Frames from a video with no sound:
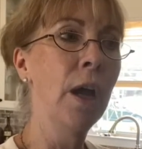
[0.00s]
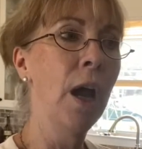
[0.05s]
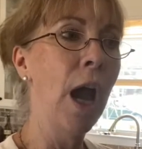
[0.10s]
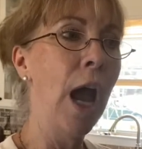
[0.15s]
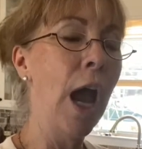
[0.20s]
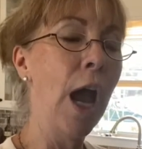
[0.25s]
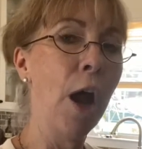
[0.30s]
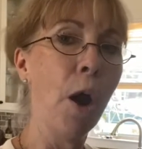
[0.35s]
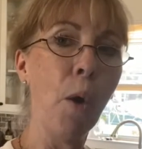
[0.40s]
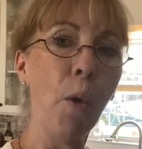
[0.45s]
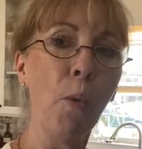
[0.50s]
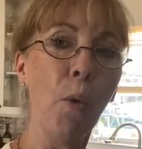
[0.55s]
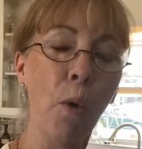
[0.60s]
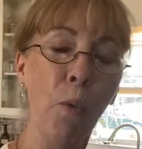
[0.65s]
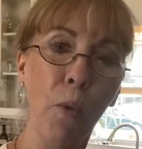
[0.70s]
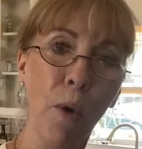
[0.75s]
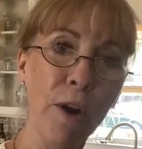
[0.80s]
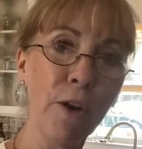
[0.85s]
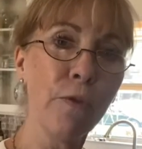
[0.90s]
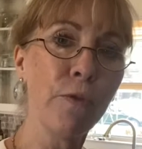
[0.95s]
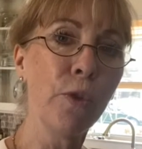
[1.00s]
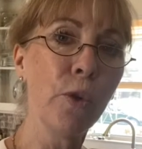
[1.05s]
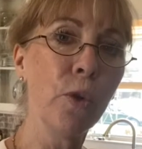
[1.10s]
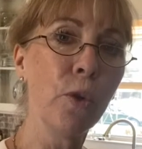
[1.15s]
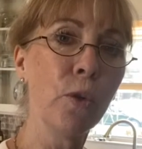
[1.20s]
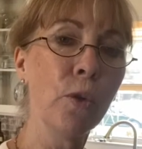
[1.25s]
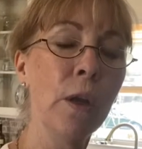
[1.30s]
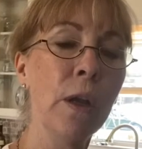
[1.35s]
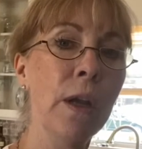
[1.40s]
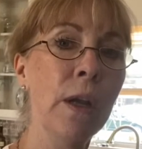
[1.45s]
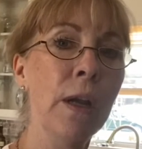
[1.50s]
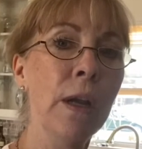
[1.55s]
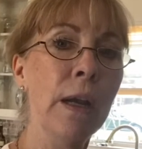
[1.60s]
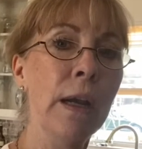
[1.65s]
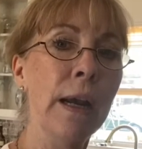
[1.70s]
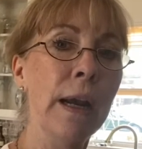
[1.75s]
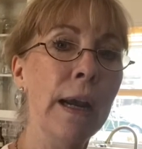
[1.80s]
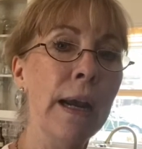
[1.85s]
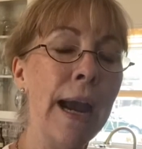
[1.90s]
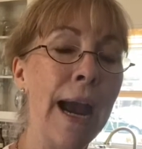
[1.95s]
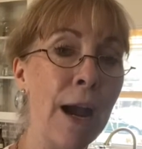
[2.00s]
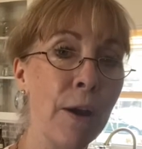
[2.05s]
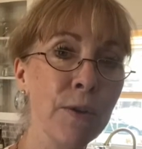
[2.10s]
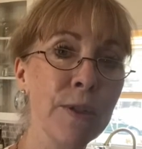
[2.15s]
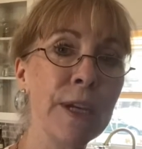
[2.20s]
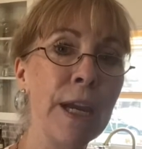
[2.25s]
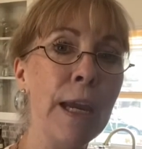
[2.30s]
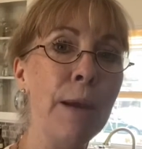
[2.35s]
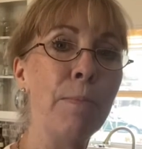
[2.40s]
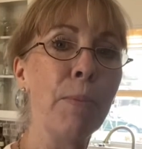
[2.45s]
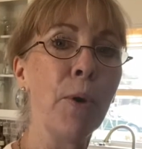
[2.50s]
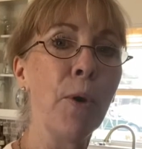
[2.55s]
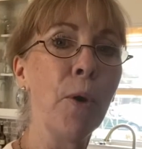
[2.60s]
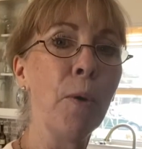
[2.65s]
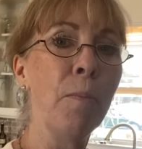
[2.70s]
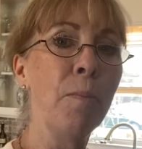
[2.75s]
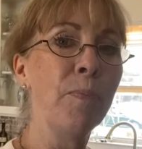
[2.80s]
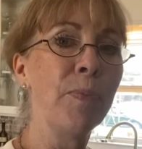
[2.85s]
a wonderful housekeeper,